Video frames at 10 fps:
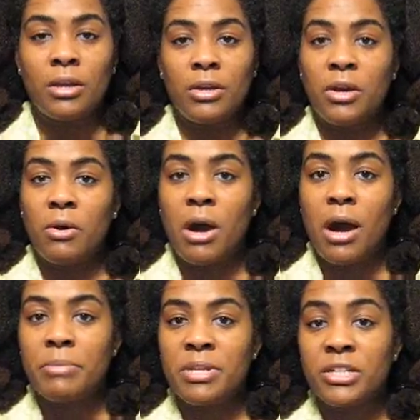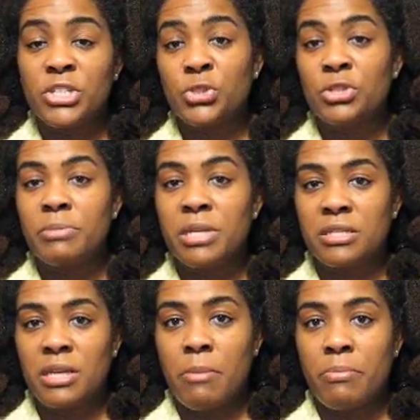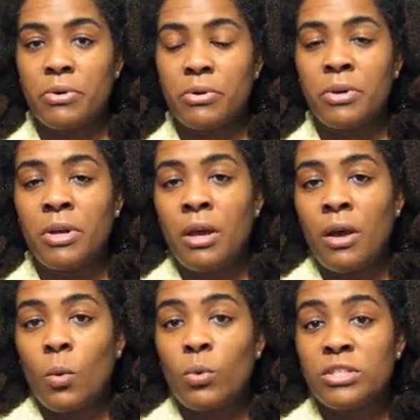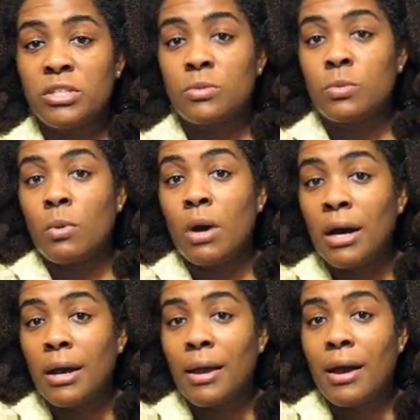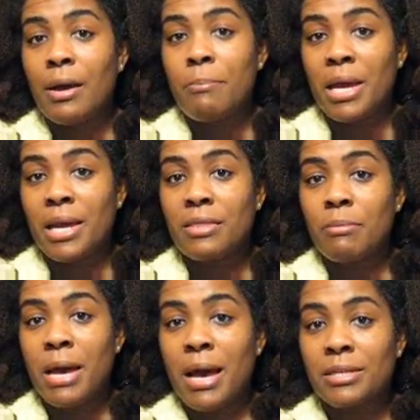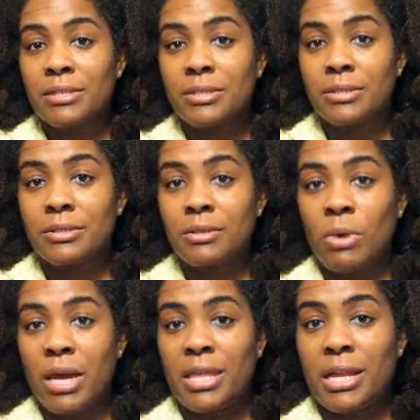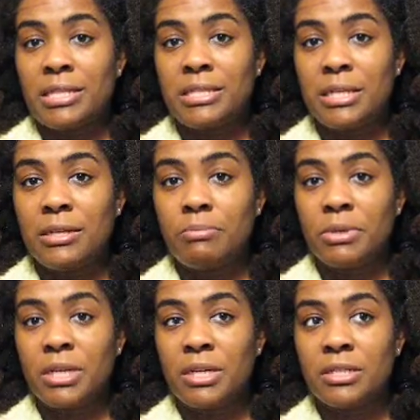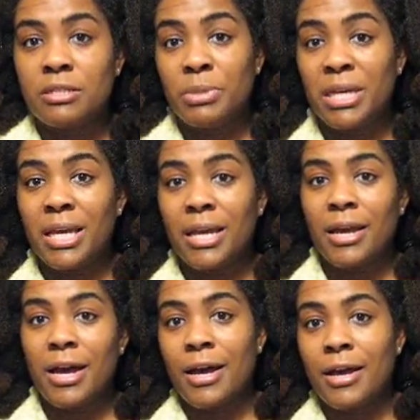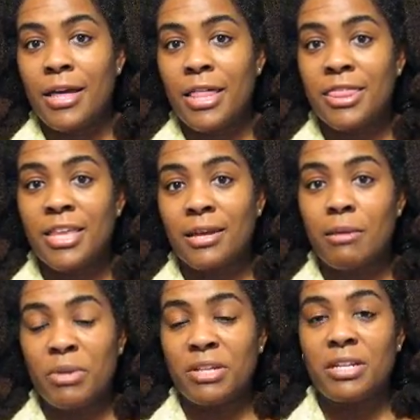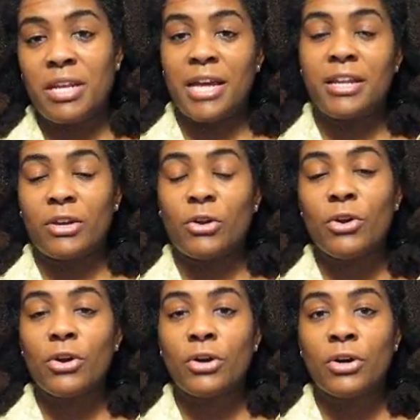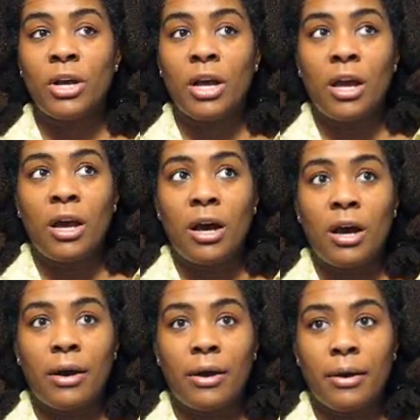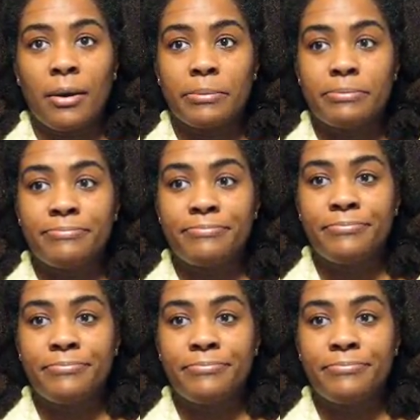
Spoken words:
I'm an extreme example, which is why I made the packs the way that I did, because being a thick abundant headed girl, I